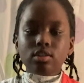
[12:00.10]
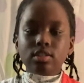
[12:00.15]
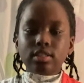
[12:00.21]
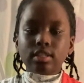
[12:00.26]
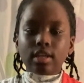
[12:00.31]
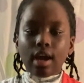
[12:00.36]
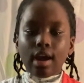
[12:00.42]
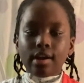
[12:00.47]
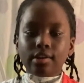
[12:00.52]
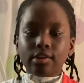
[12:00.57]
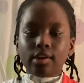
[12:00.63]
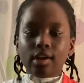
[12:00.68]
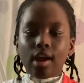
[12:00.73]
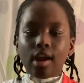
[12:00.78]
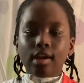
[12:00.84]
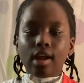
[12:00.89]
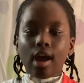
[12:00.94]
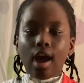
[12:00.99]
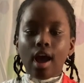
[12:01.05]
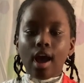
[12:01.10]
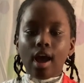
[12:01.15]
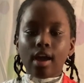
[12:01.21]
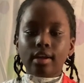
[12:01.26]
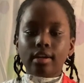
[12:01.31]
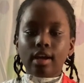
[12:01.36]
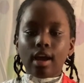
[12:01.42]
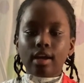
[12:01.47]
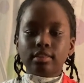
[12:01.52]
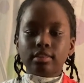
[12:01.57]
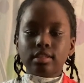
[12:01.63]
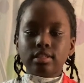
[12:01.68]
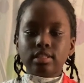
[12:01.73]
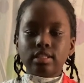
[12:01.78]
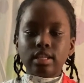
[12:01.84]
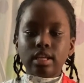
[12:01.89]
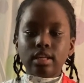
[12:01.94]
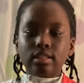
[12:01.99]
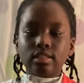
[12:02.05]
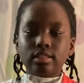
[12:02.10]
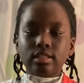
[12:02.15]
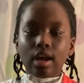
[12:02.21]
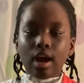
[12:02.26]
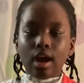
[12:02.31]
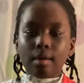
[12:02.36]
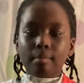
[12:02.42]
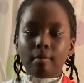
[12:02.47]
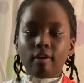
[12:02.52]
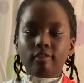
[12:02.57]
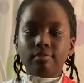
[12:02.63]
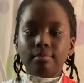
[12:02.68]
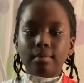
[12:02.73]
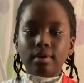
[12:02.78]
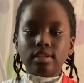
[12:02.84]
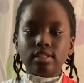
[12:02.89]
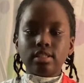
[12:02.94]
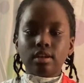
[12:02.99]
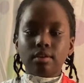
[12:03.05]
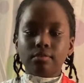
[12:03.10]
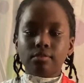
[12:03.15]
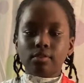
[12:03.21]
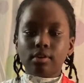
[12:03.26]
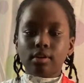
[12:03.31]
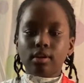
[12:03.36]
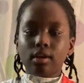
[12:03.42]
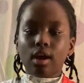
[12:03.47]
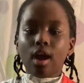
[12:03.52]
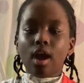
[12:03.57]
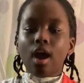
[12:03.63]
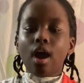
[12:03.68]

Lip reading: scatter and hide at the time of my suffering.